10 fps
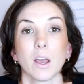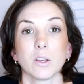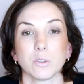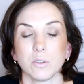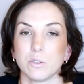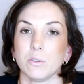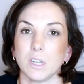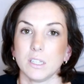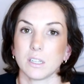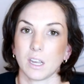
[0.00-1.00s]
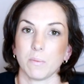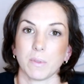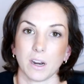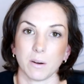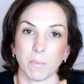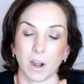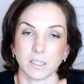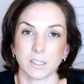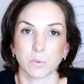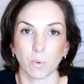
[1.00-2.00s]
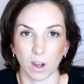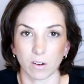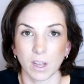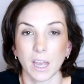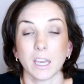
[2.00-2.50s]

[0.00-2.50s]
So you do need to keep that in mind as well.